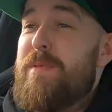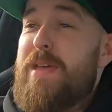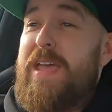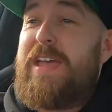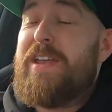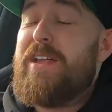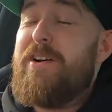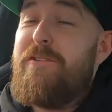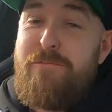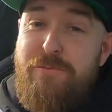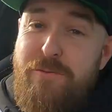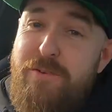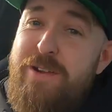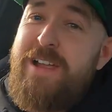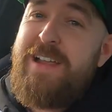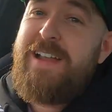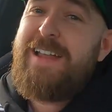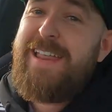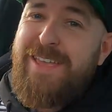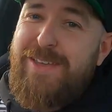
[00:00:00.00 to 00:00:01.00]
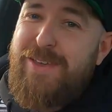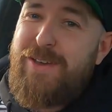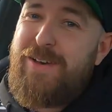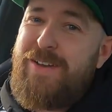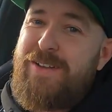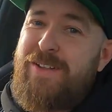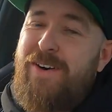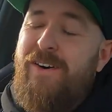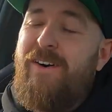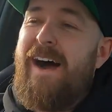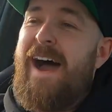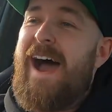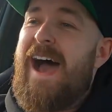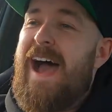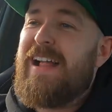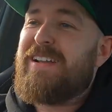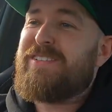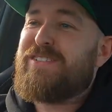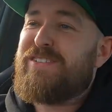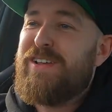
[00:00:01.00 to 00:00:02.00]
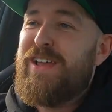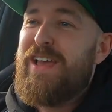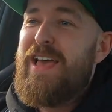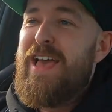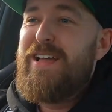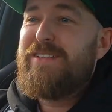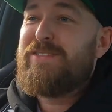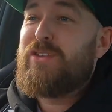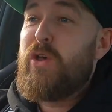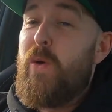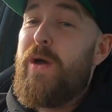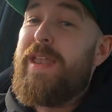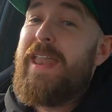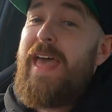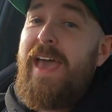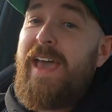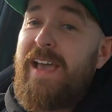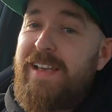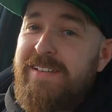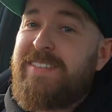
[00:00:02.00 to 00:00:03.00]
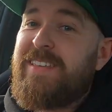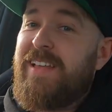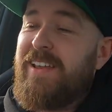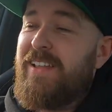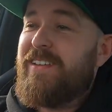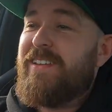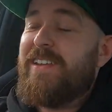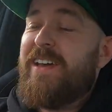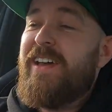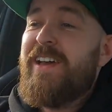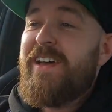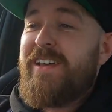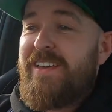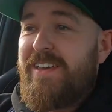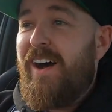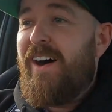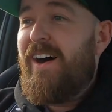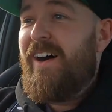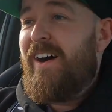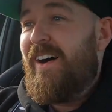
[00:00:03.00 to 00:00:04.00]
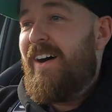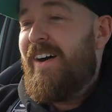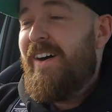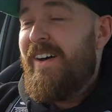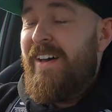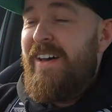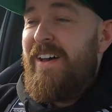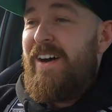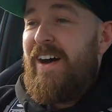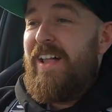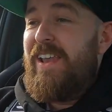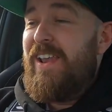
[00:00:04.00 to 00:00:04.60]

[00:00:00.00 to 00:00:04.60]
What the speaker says: being a really good hot hatch to an excellent car. I